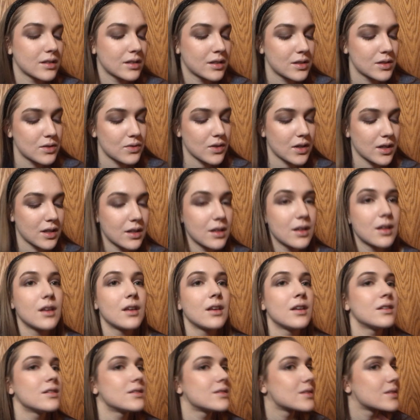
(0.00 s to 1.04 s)
It's fine.
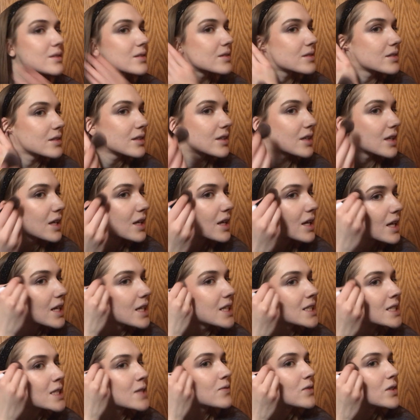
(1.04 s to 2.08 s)
It's
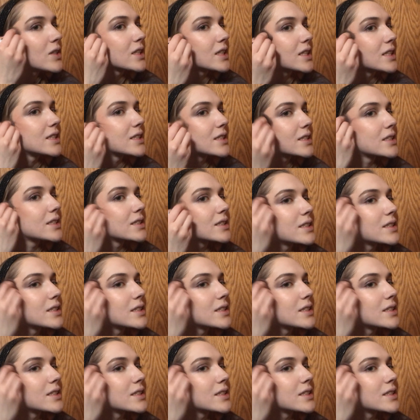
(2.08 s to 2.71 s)
fine.